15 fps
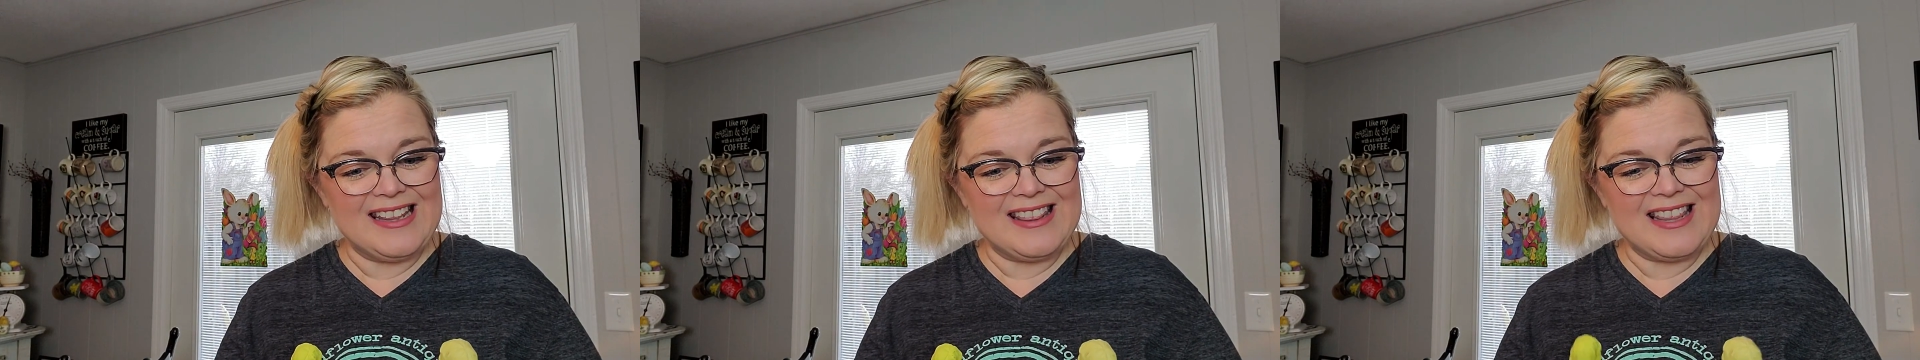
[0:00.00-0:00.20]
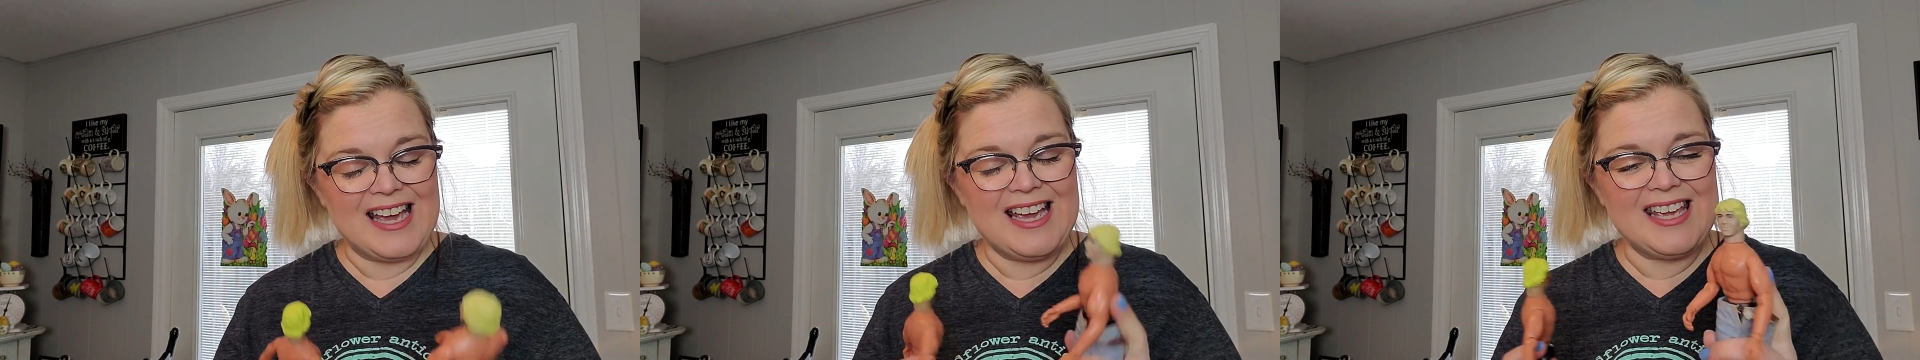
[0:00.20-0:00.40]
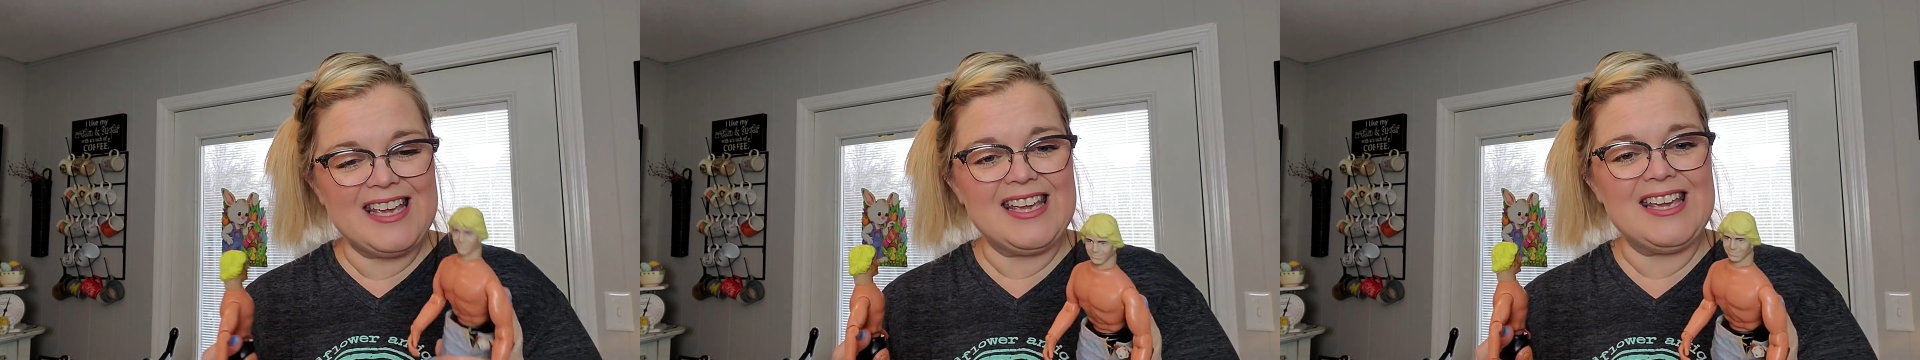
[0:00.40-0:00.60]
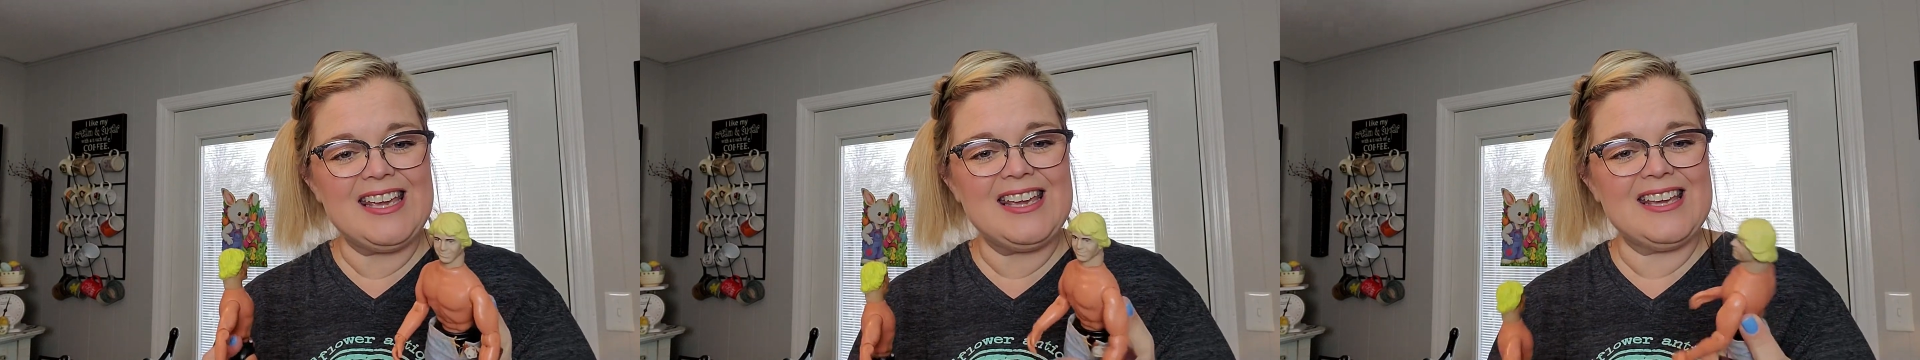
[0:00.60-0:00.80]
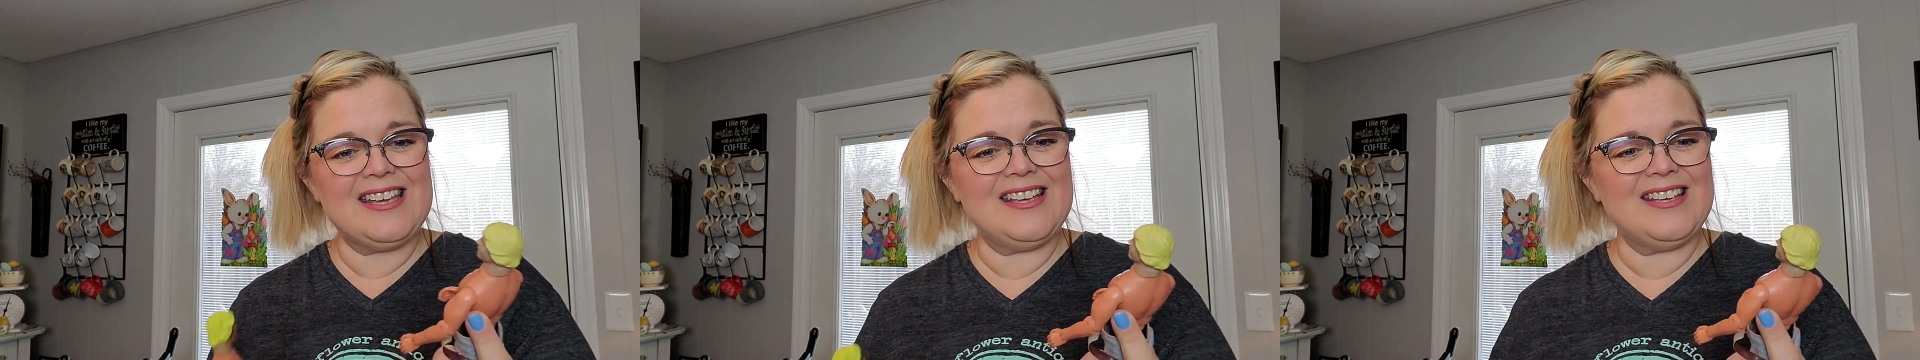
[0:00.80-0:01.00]
that
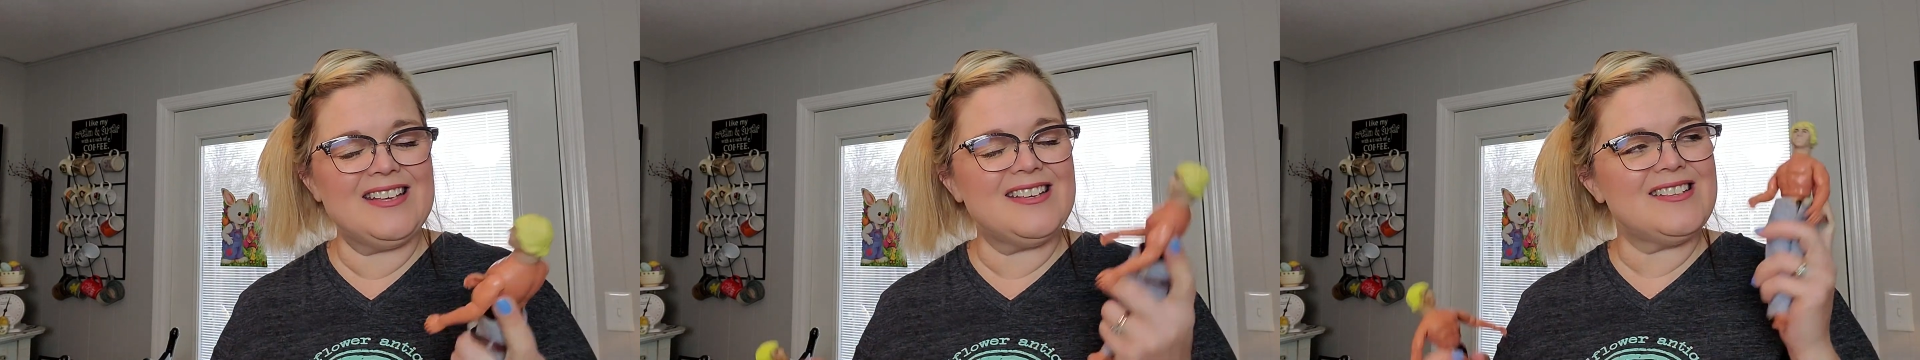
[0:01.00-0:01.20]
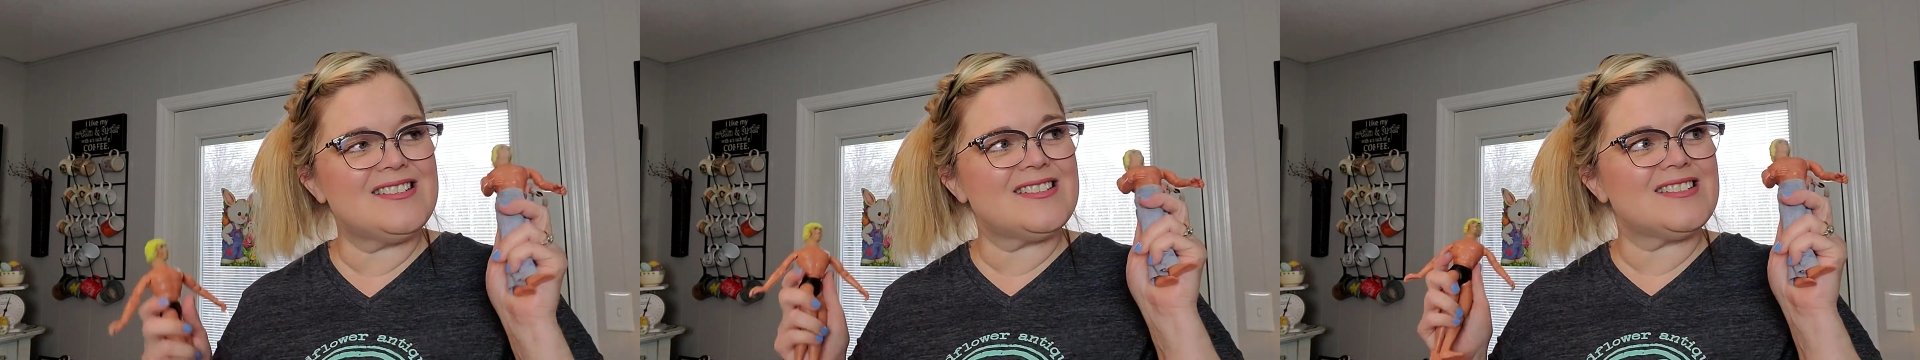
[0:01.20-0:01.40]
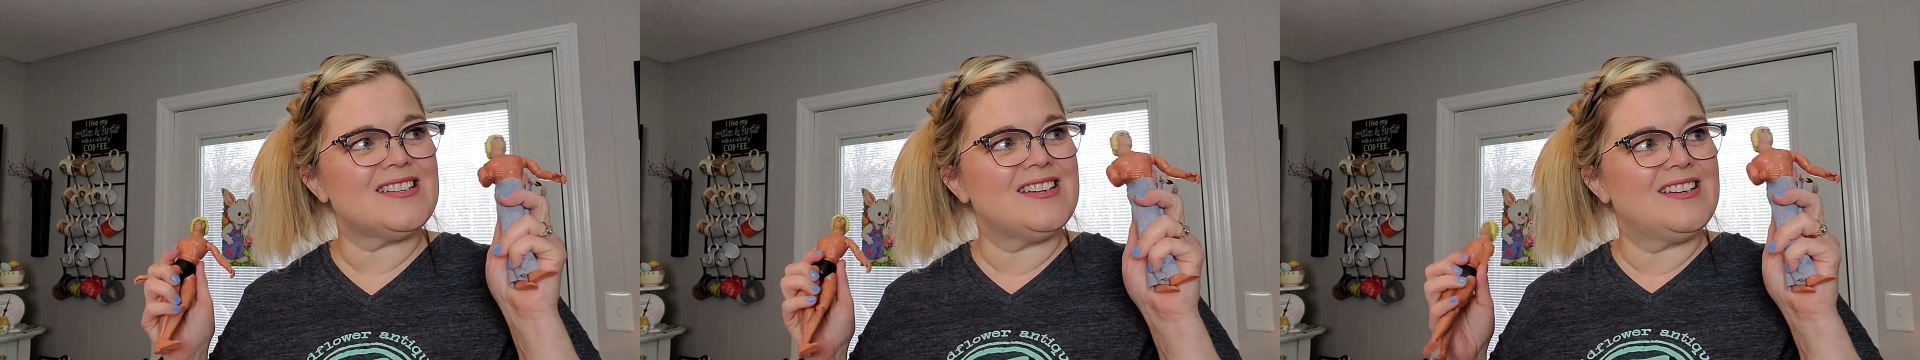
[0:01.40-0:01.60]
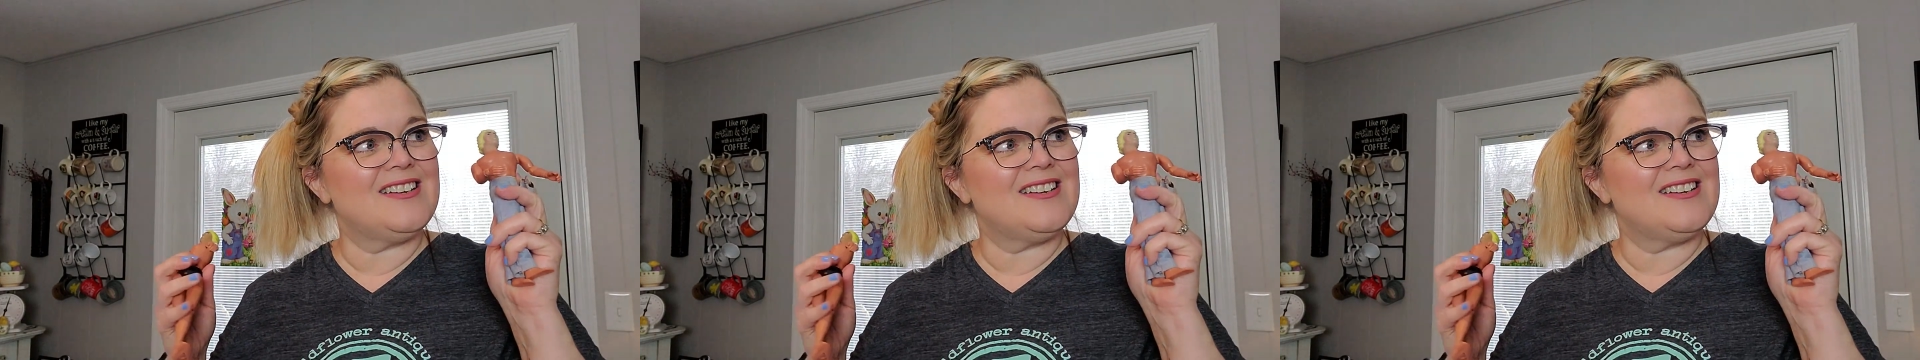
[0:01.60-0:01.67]
he is